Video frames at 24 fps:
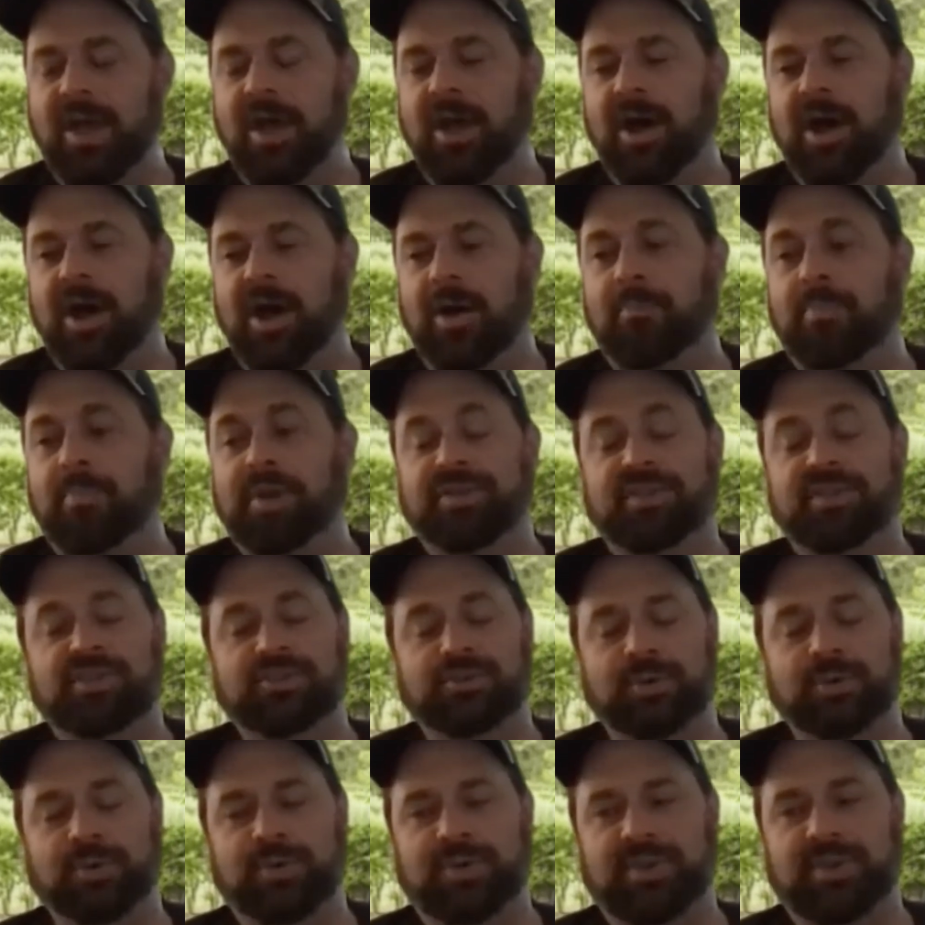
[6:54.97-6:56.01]
But the
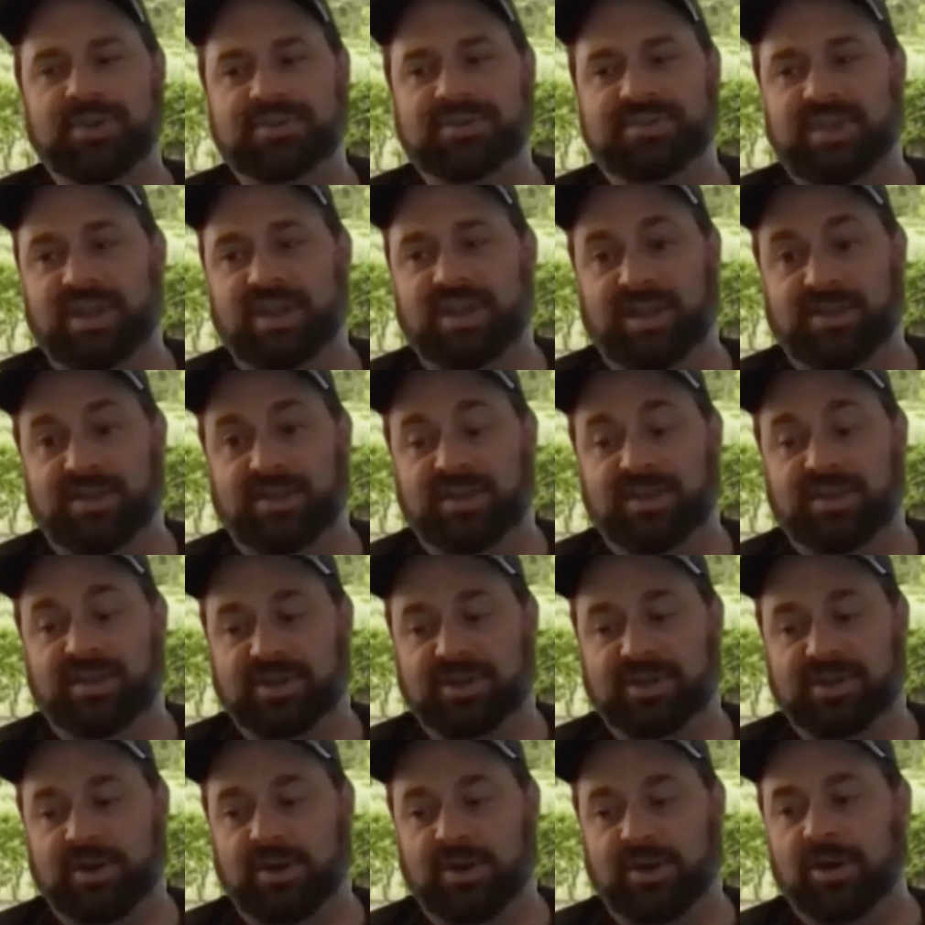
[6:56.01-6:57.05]
truth is that it does
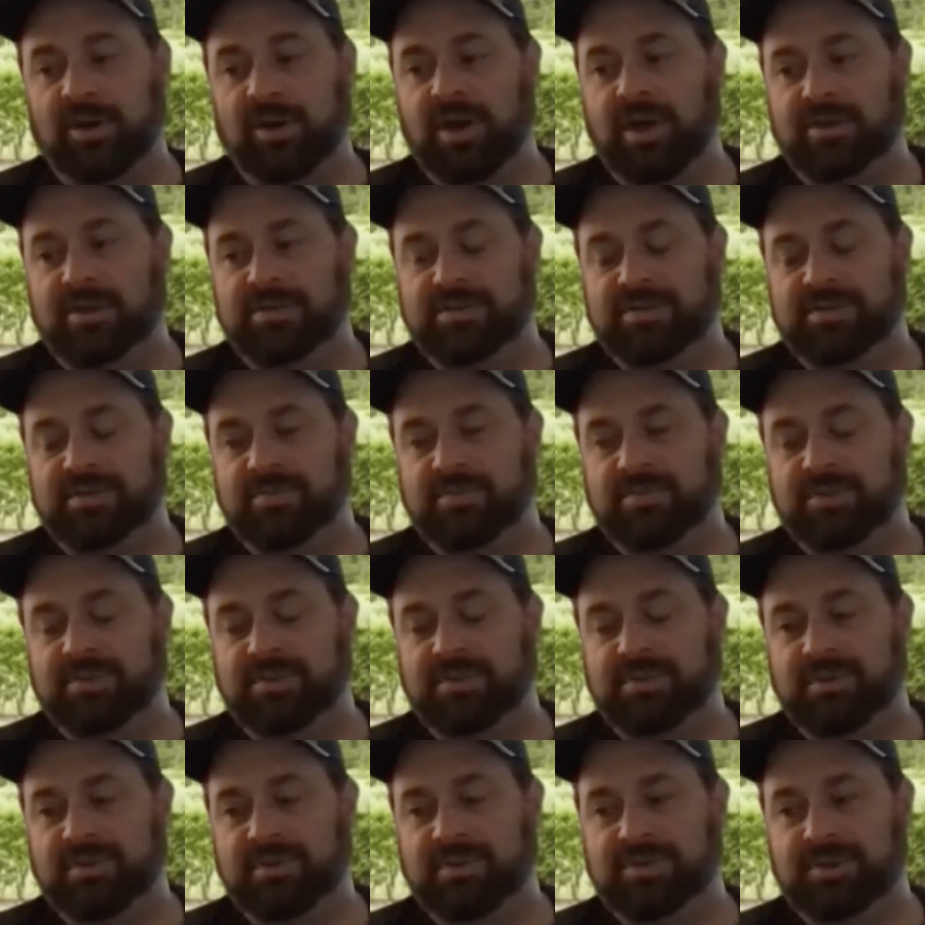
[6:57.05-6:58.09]
occur at some
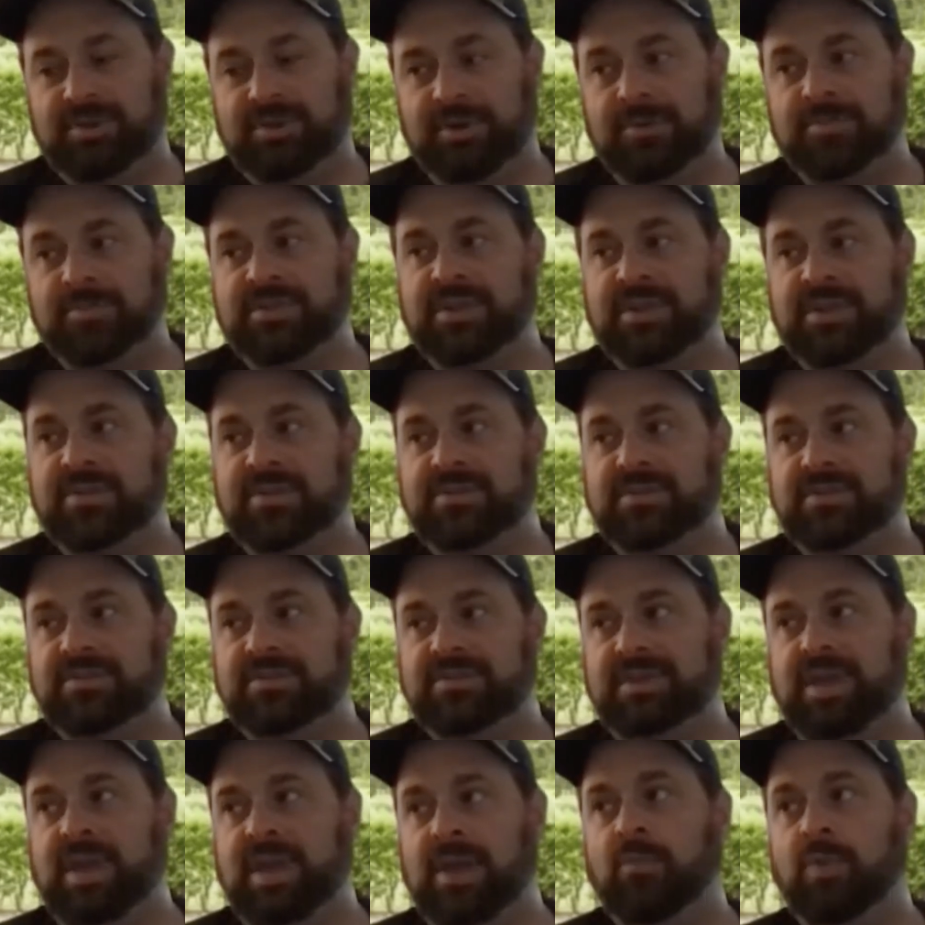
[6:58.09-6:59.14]
certain
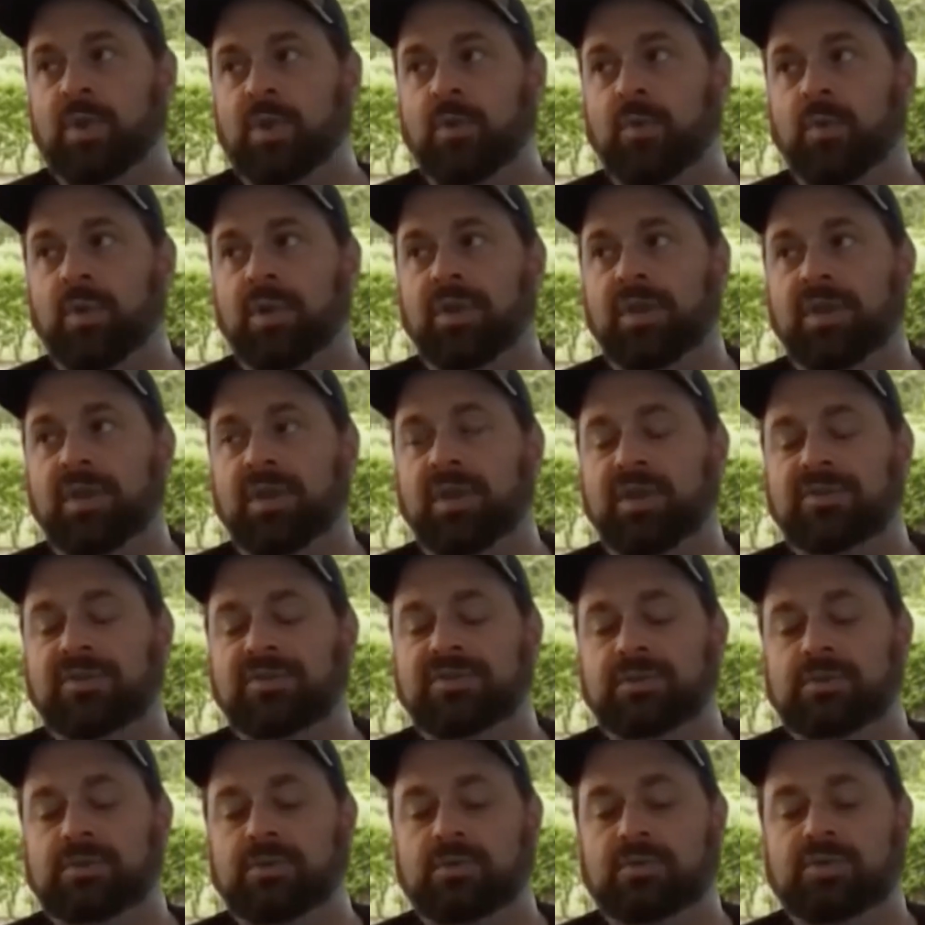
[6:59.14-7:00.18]
circumstances, and we really need
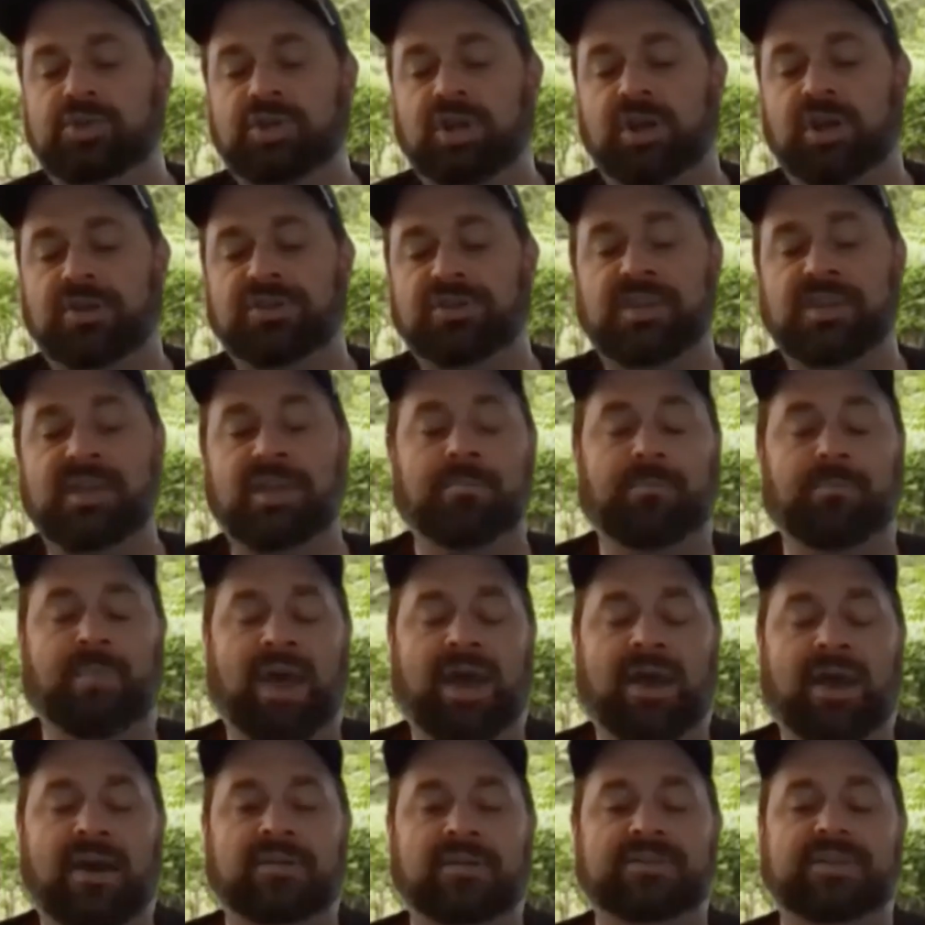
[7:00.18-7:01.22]
to judge the
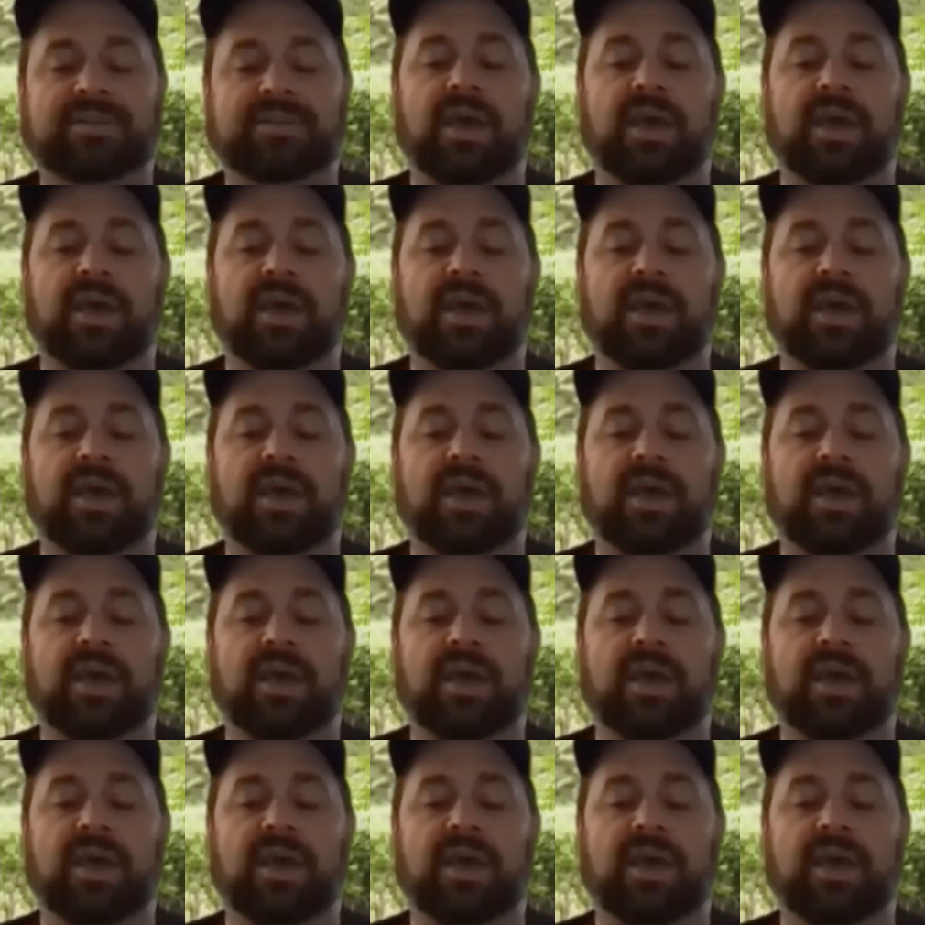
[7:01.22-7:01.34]
impact,